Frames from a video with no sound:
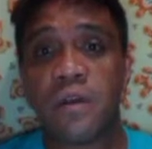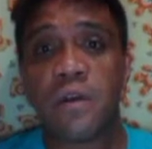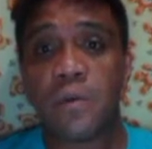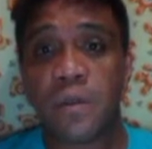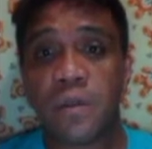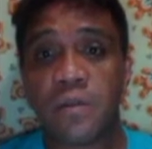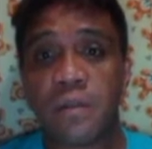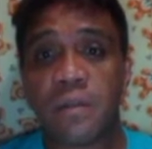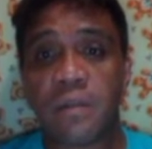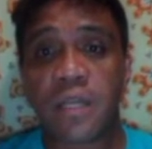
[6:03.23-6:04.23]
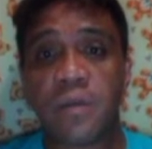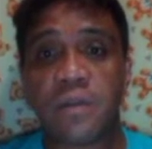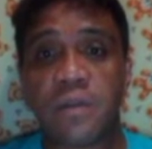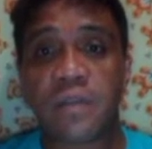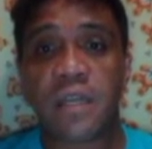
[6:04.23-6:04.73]
we don't have an
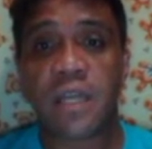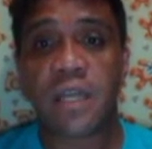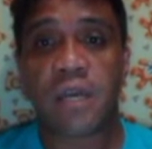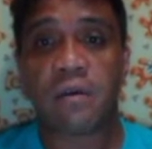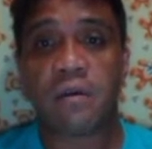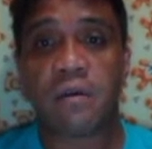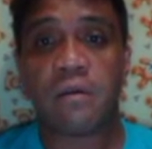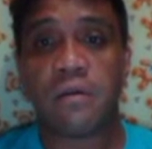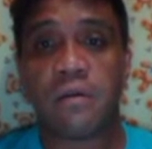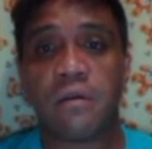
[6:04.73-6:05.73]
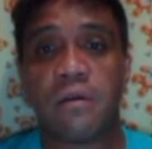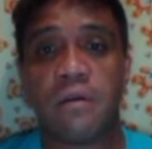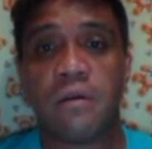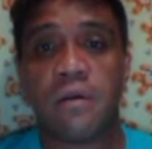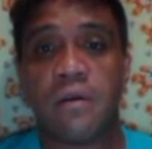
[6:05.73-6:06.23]
equal sign here.
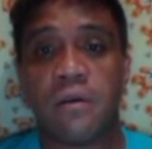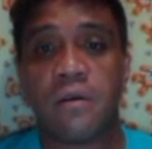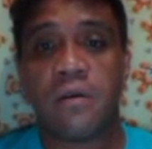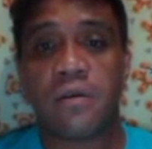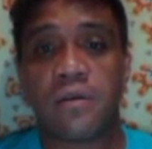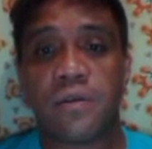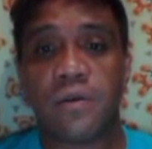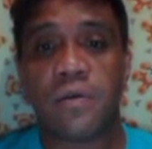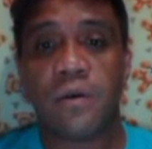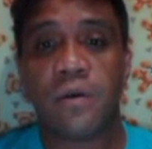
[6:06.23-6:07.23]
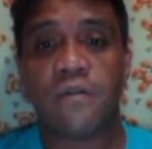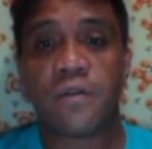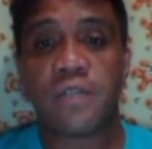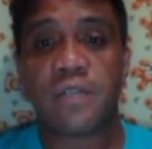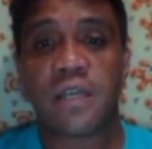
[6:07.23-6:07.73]
So
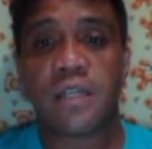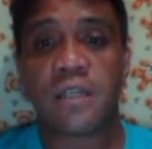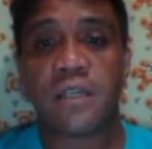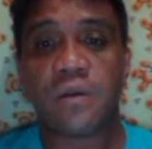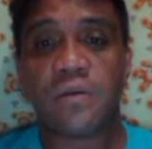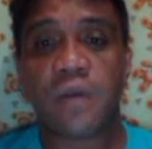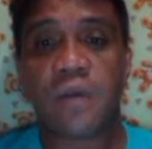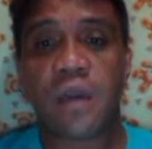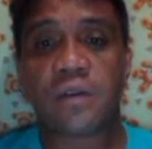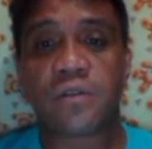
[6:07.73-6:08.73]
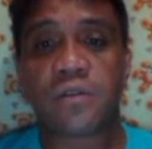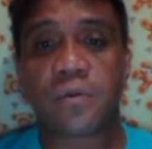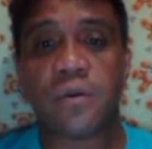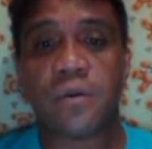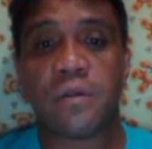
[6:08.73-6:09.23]
49 is equal to kx
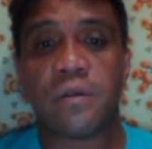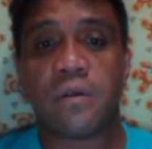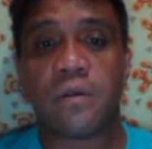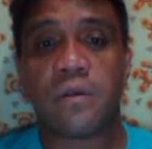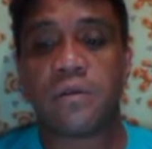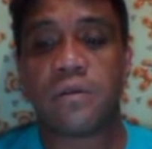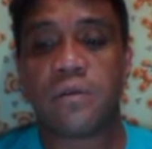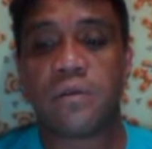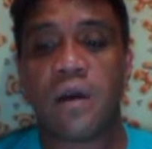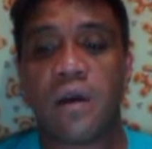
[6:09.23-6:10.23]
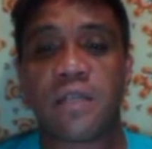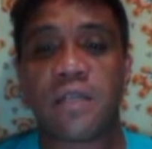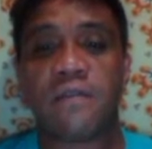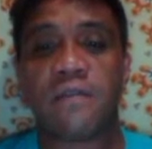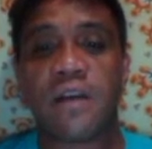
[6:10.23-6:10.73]
squared. So as
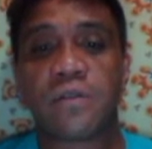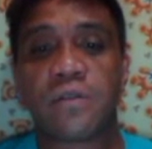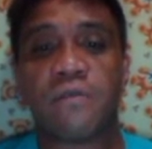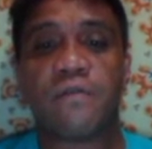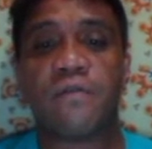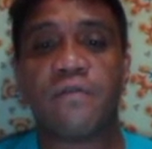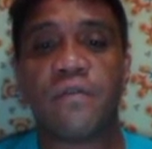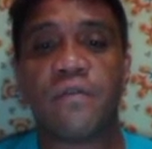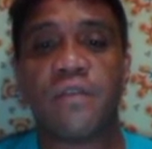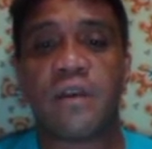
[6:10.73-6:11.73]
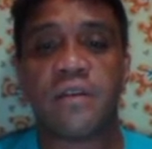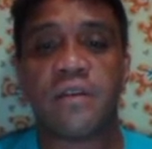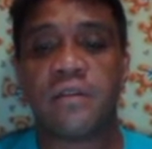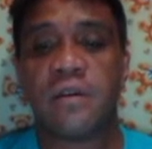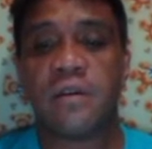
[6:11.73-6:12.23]
a factored form for
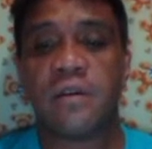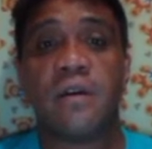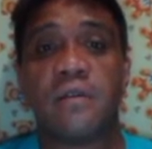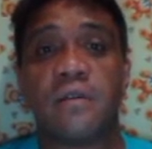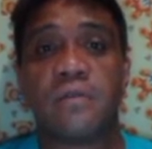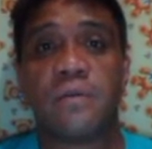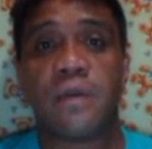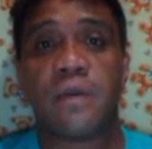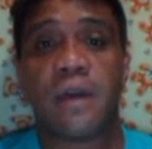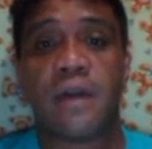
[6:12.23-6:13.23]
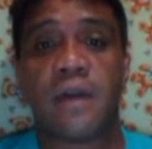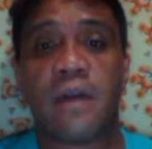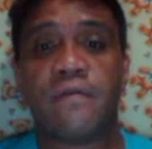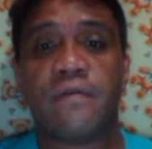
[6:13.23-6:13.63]
this, so we have,